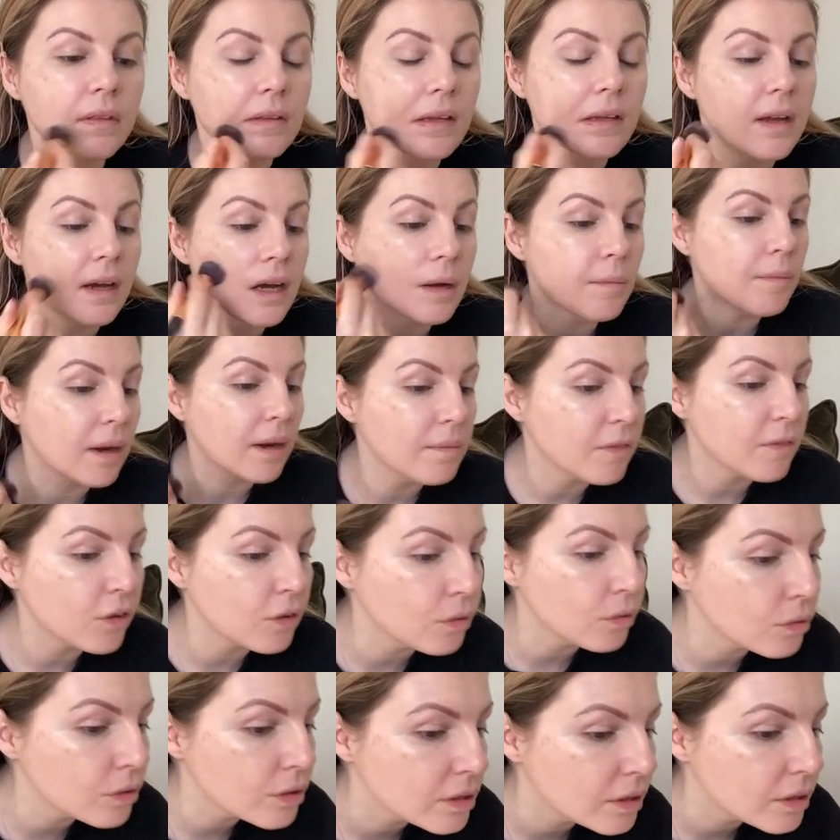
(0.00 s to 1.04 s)
Um, I'm
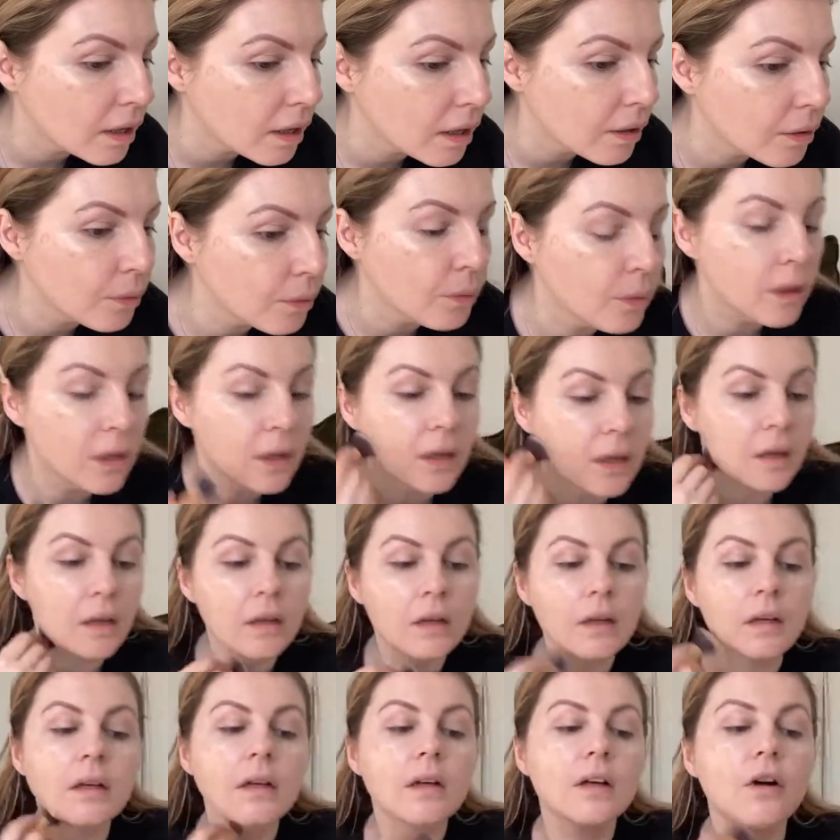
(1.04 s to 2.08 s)
also
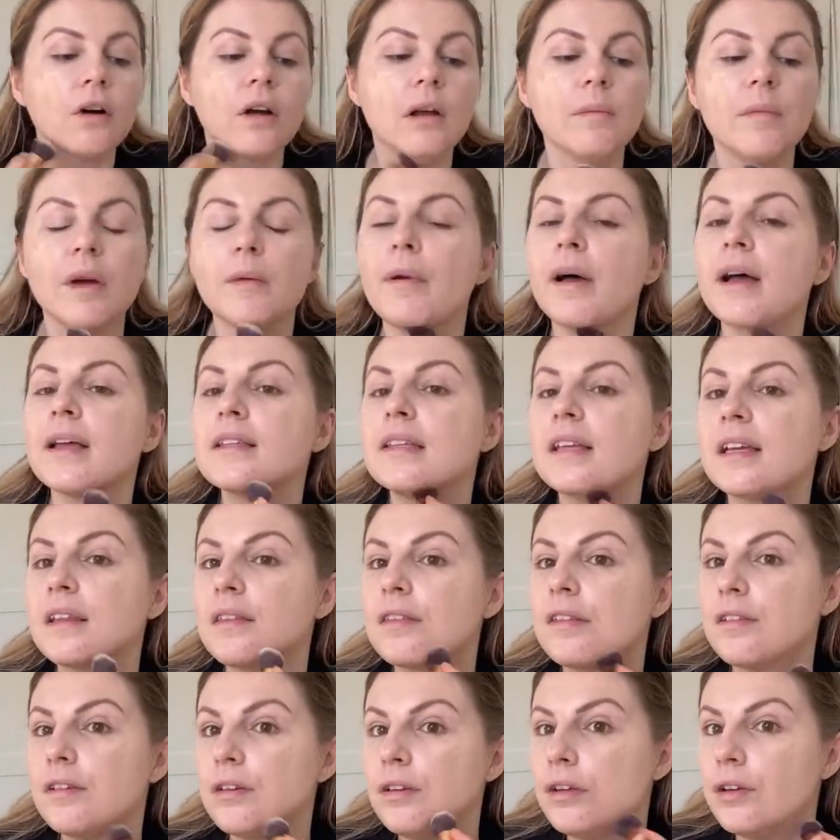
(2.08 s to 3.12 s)
got in my basket
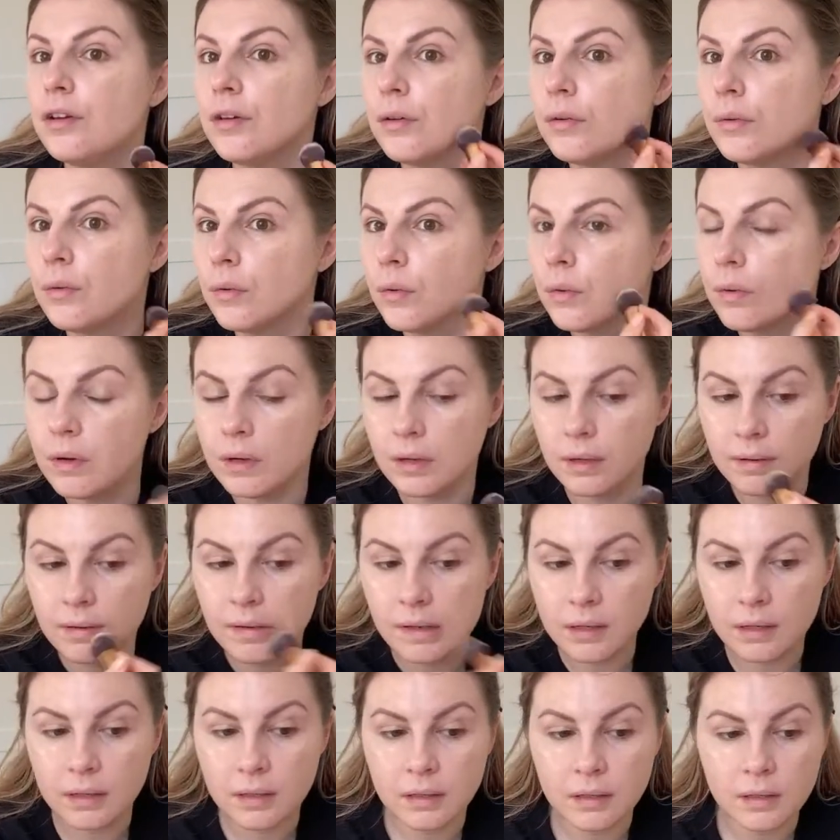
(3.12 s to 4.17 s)
the new,
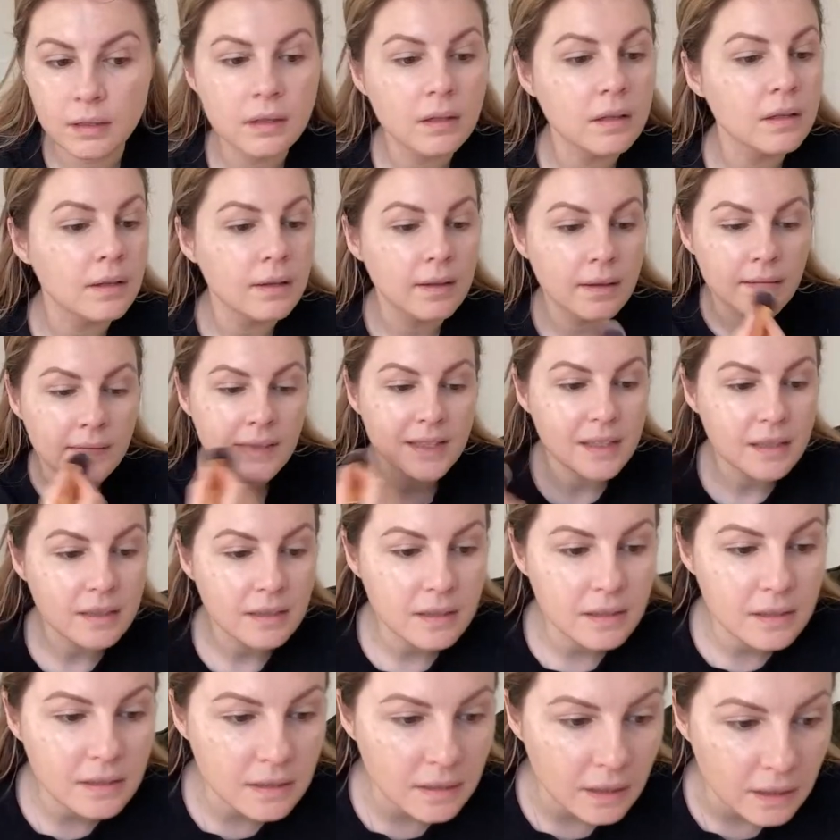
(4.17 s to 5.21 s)
this
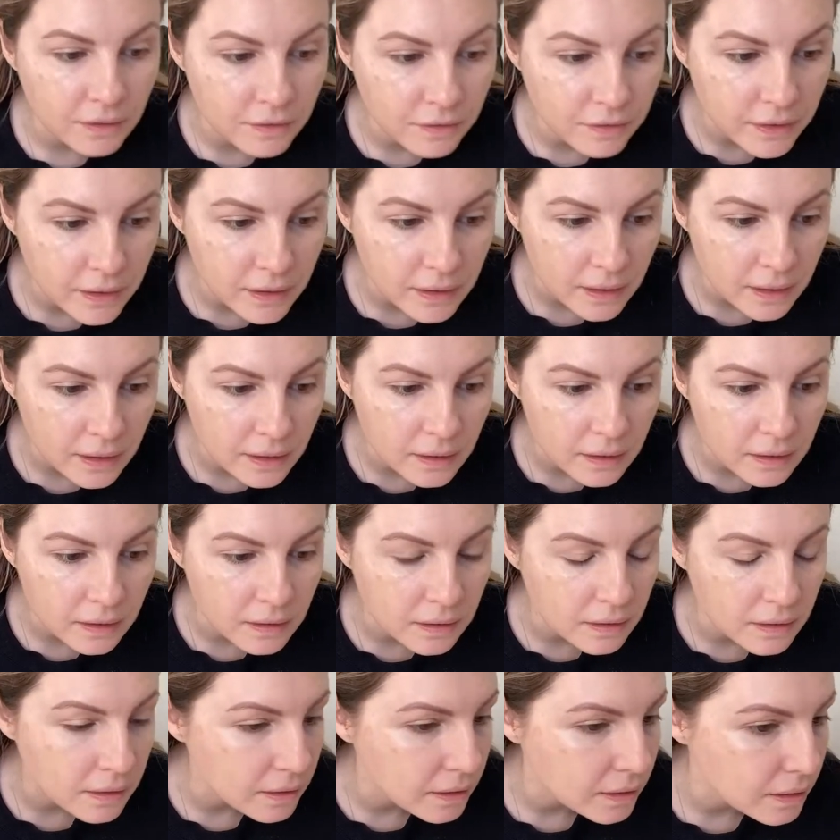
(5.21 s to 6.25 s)
is, I feel like
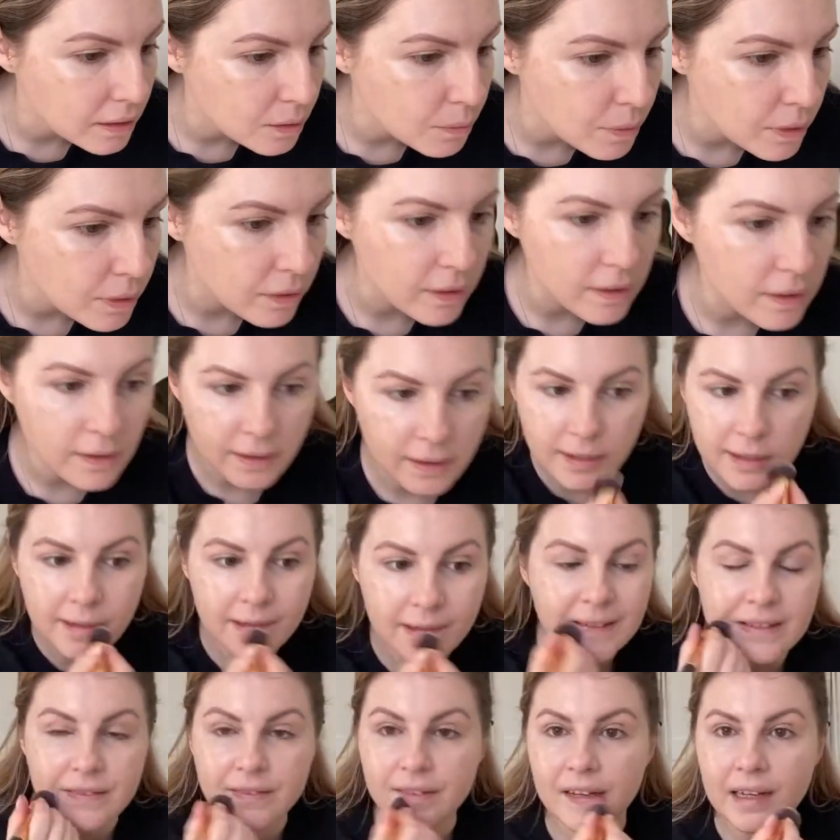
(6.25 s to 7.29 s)
in the mirror this
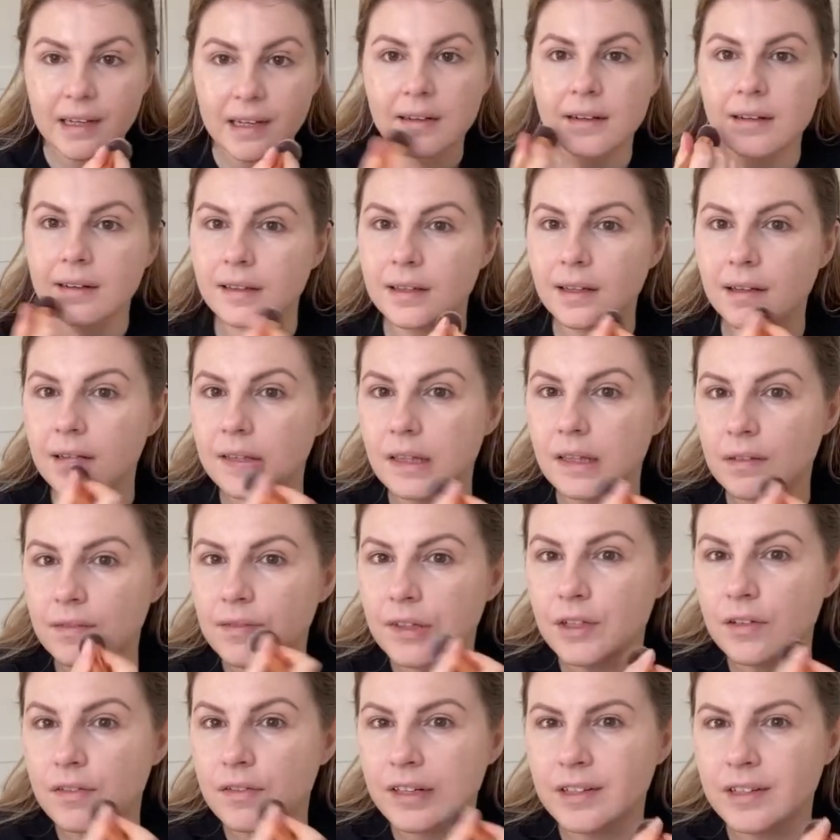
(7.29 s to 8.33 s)
looks fine and then in the
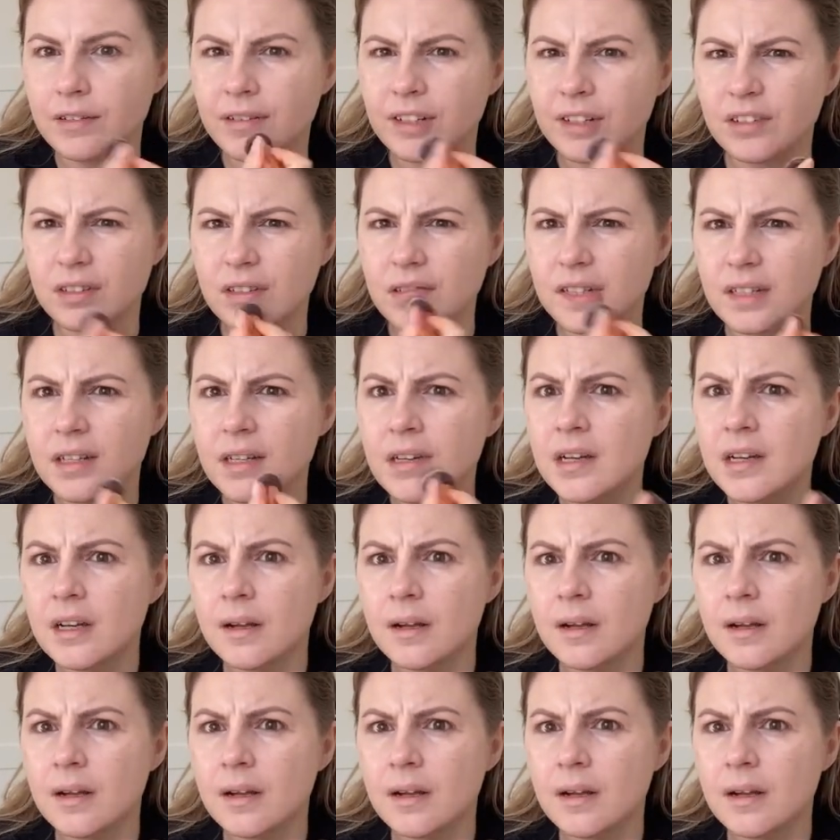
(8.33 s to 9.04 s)
viewfinder it doesn't.